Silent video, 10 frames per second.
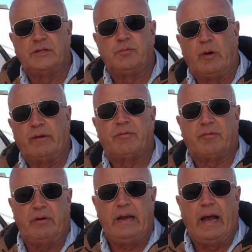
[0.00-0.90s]
is one of
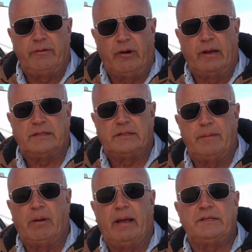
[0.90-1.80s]
3 hydraulic
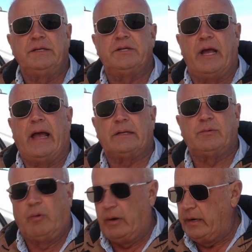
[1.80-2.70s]
stabilizing jacks,
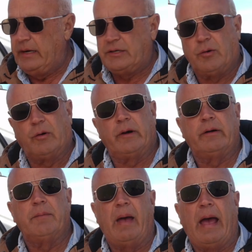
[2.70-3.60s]
one in each corner
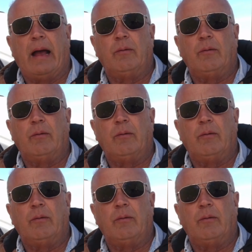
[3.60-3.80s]
in the back,